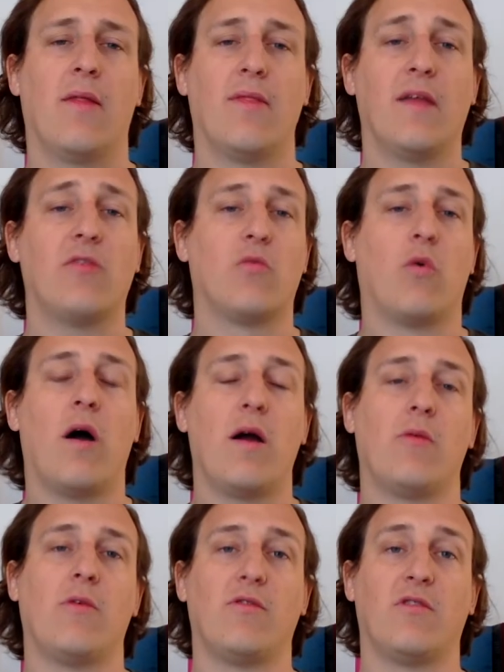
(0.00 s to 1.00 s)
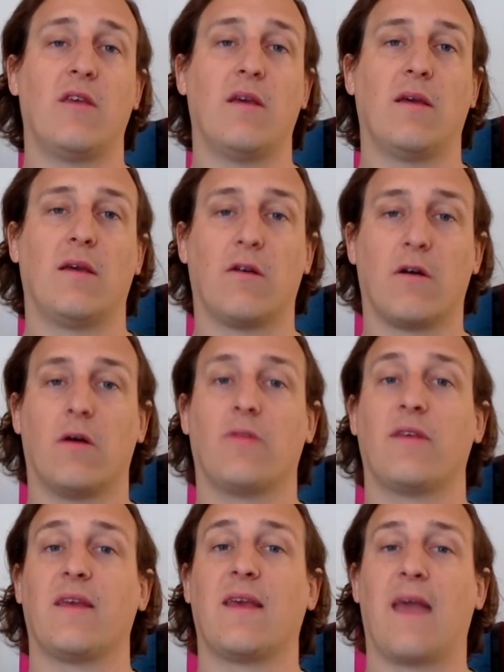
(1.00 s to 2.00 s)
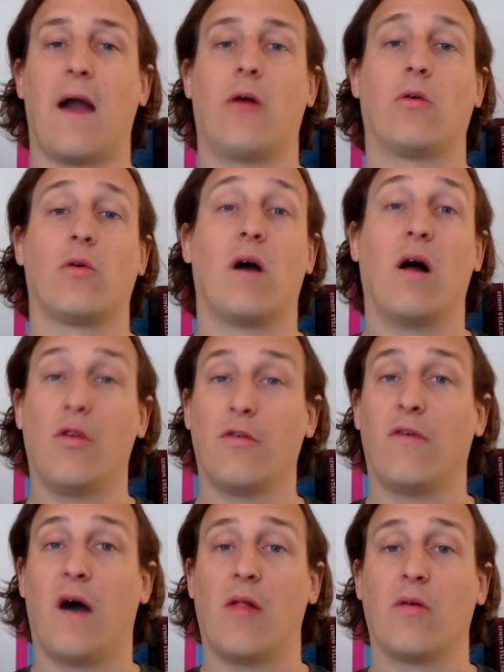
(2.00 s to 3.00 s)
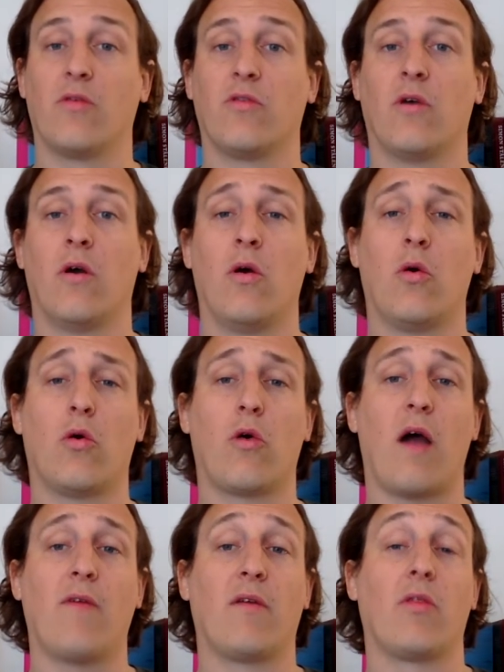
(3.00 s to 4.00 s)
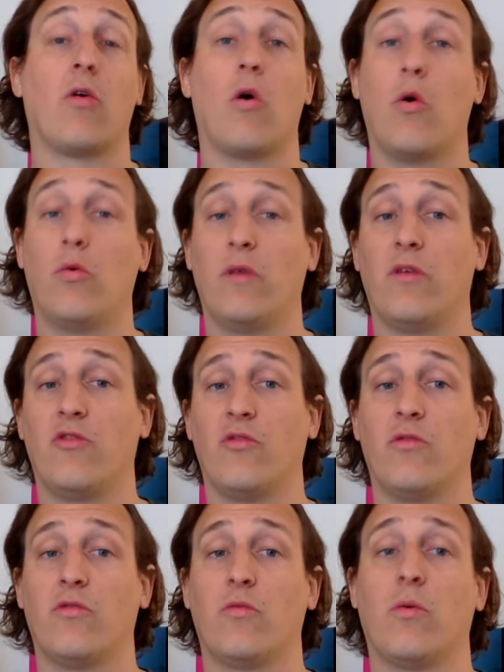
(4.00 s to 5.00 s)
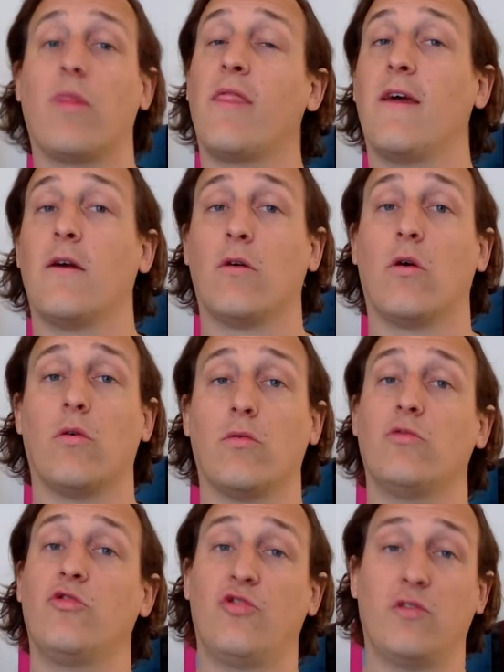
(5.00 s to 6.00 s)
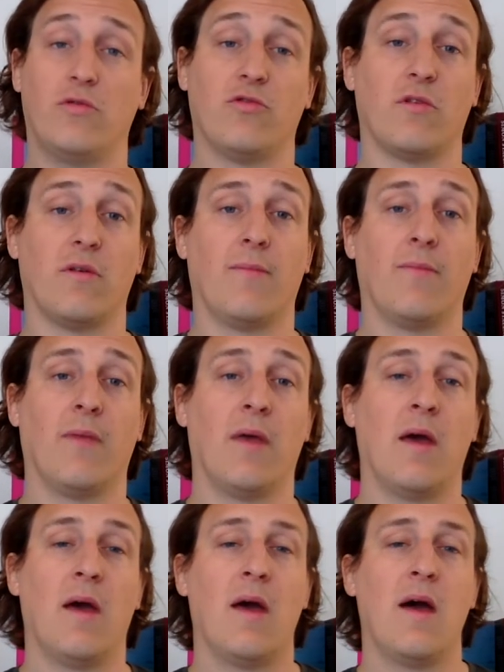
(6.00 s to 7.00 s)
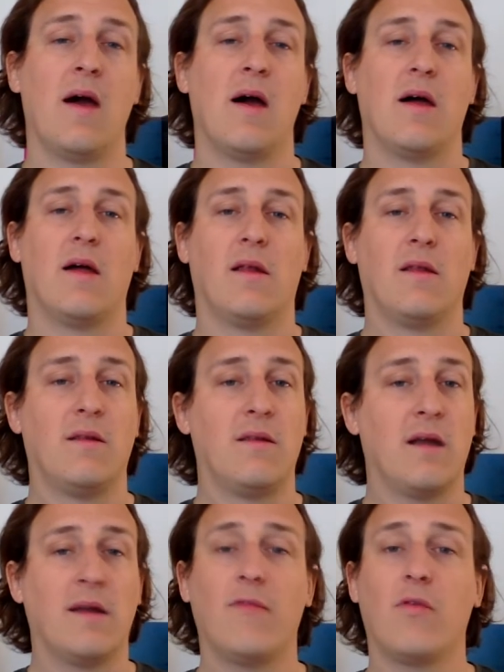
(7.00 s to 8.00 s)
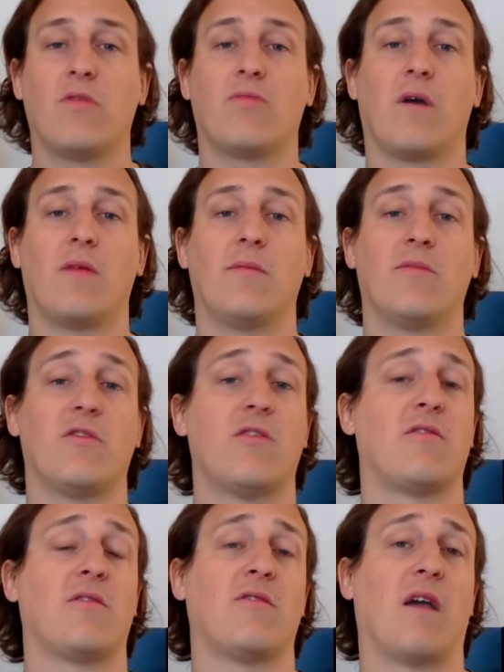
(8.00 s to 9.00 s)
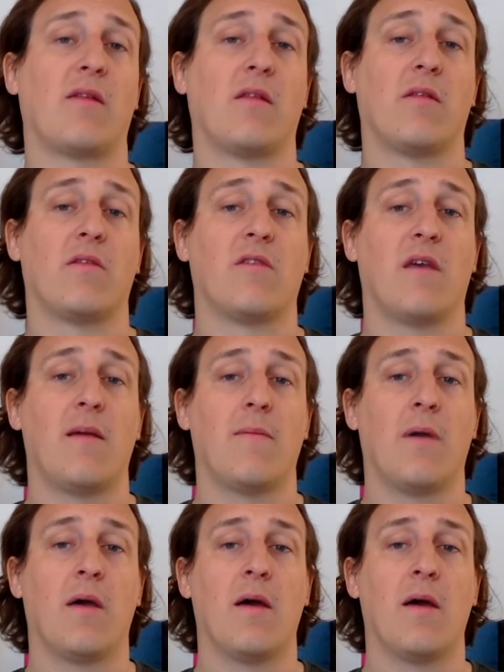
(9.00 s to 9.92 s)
That's why we see Geralt encounter other fathers who are having their own issues with their own children. None of those problems is exactly the same,